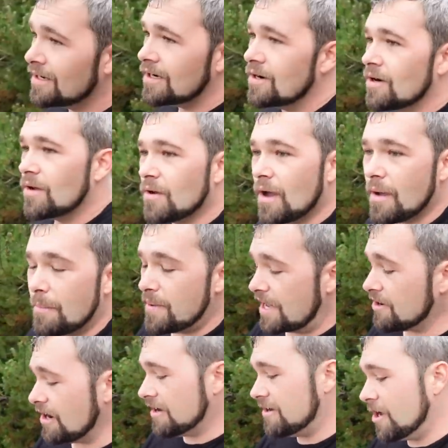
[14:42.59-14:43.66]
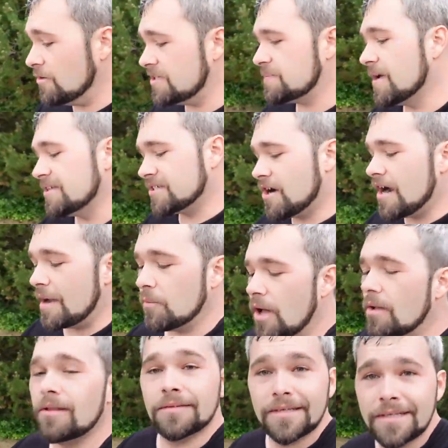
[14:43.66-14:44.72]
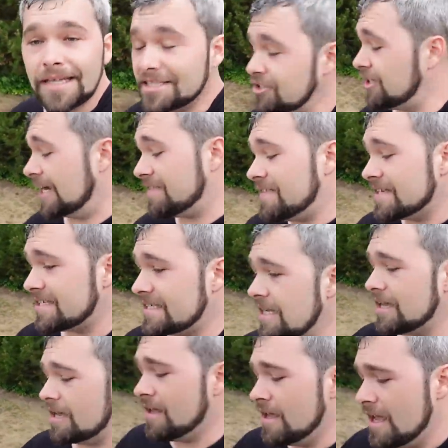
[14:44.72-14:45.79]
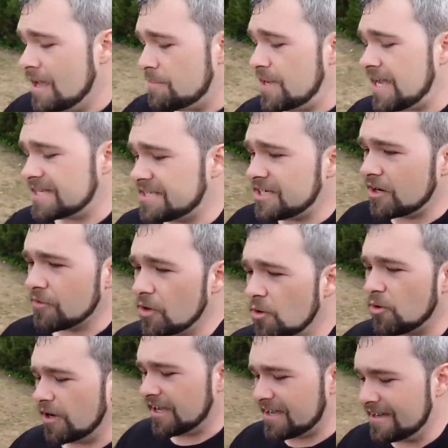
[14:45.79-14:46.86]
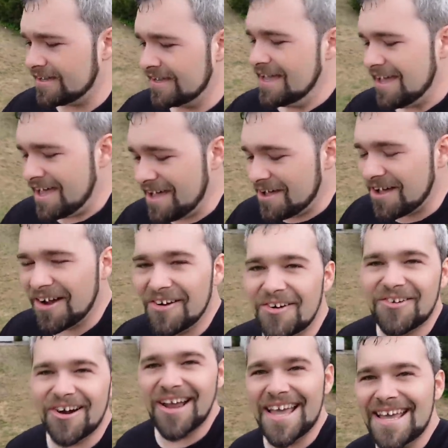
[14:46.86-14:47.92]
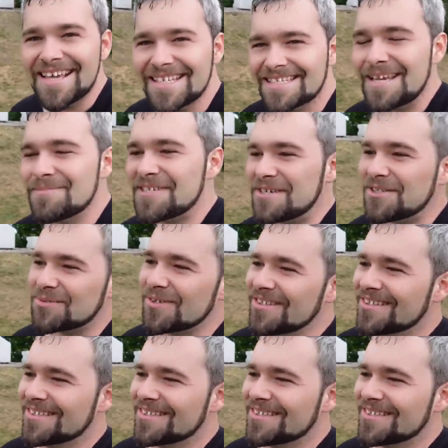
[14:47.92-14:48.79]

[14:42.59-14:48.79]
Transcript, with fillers: Unknown a better unknown spawns. All right, well, let's check this uh, Pansear real quick. All right, same as usual.